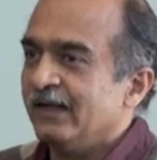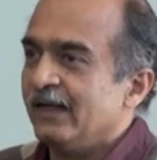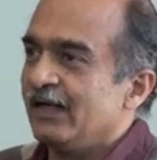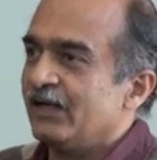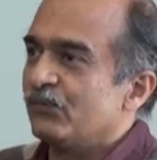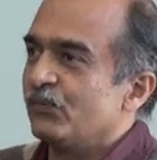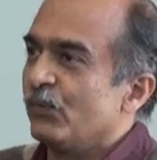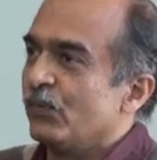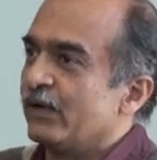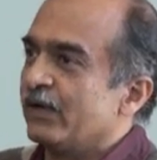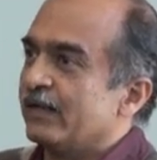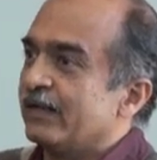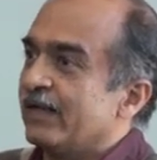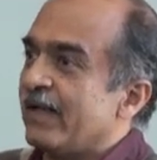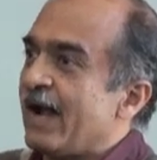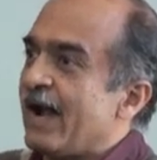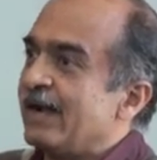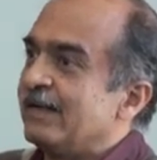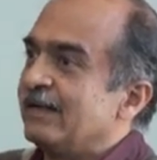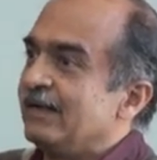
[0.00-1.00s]

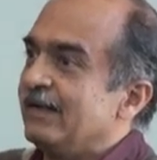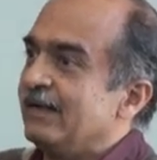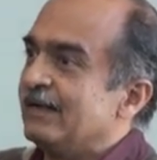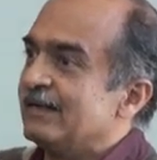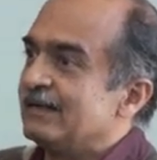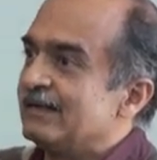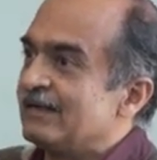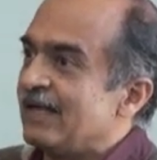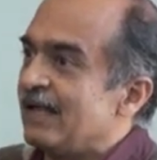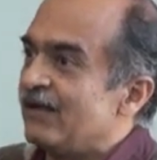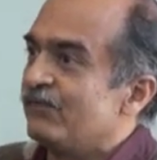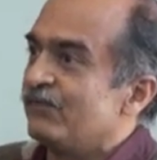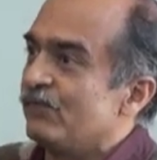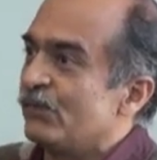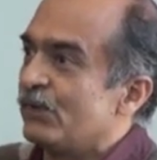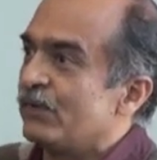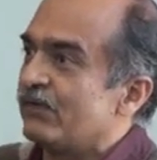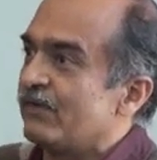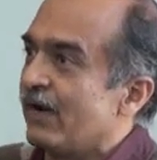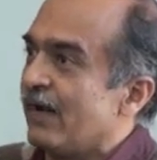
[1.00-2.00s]
that itself
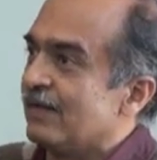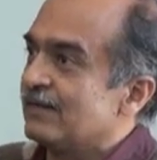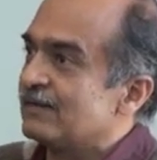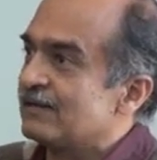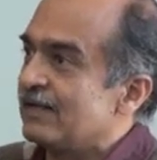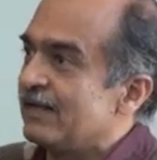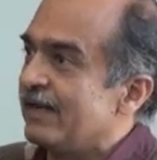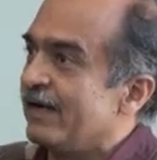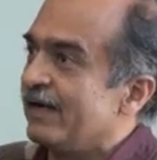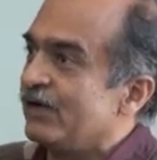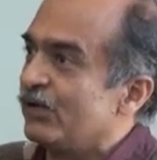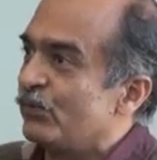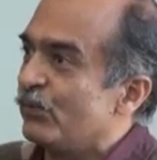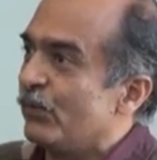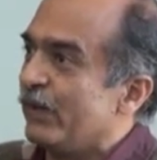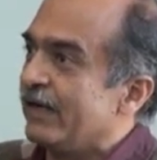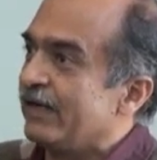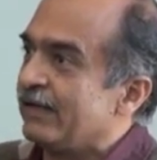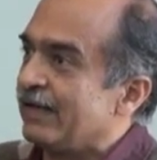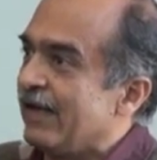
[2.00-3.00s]
would translate
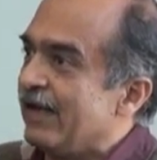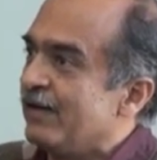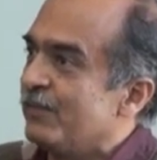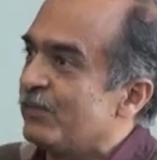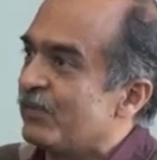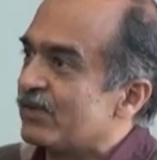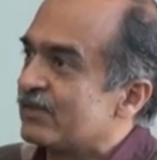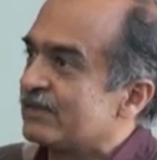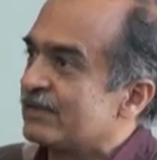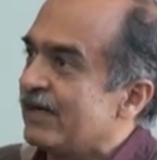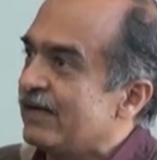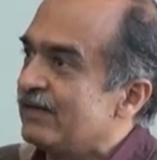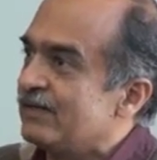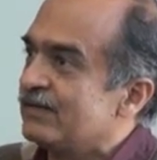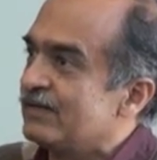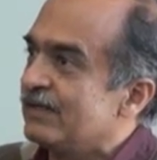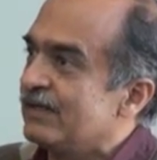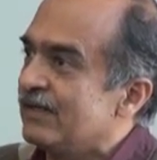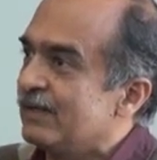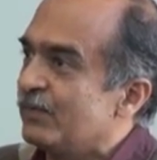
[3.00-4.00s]
to a 10%
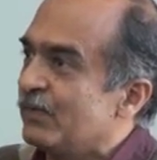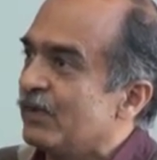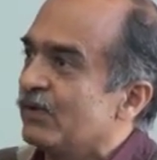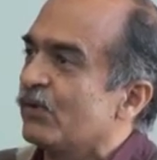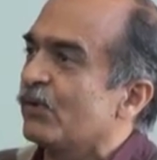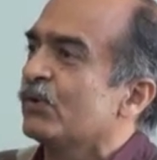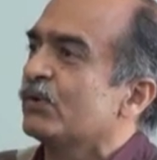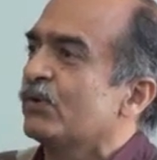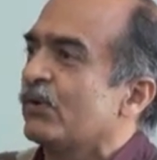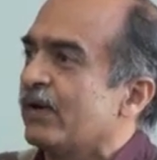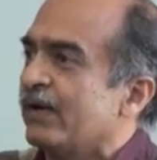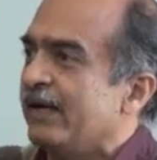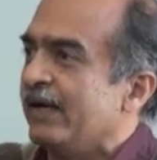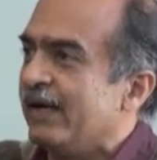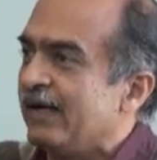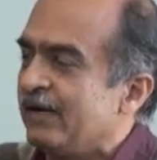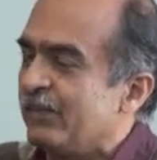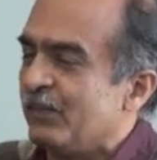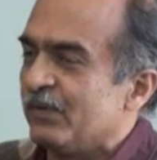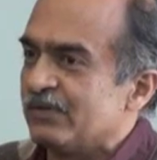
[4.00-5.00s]
GDP growth or an
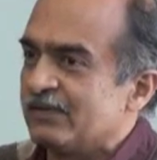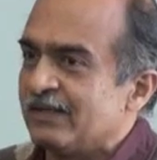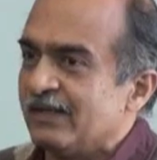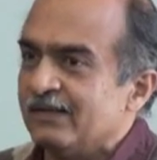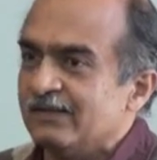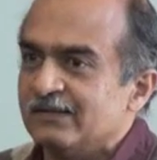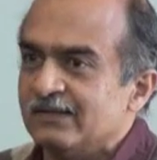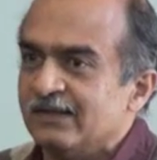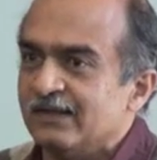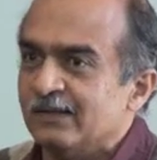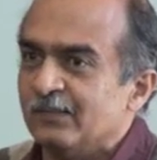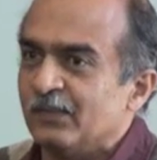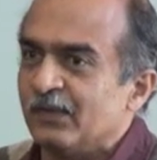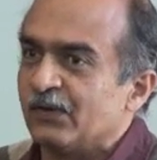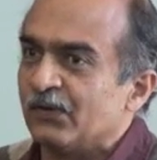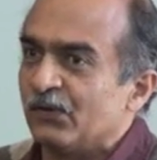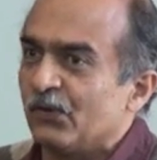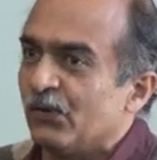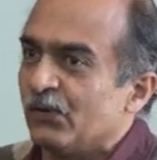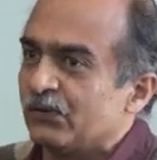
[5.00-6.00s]
8%
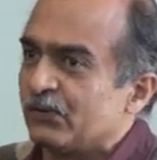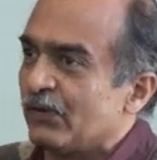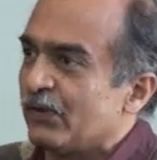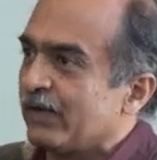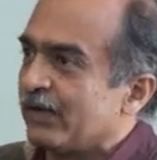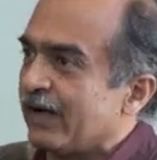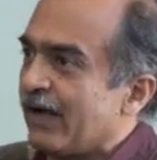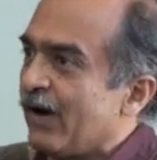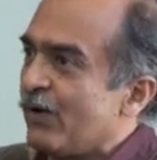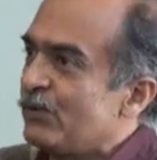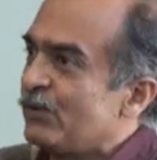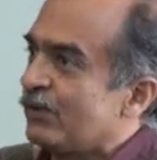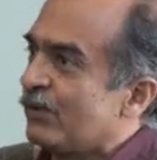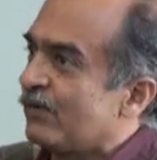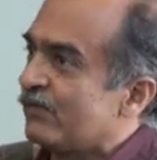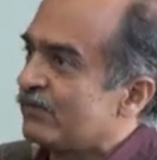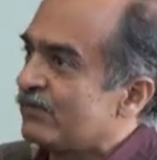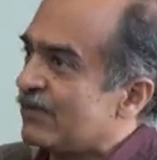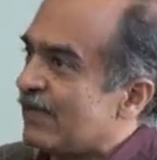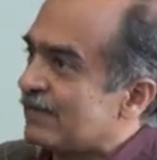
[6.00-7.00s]
GDP growth on account
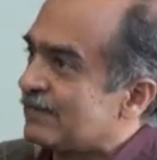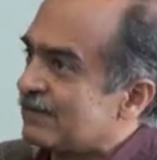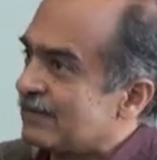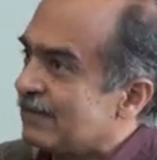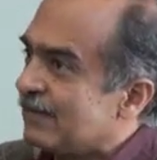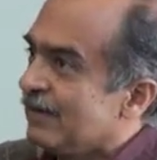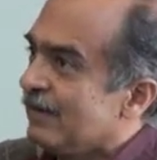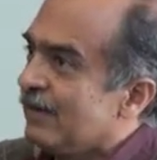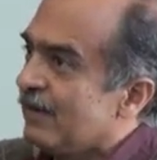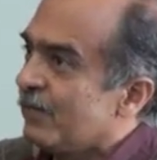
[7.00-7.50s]
of just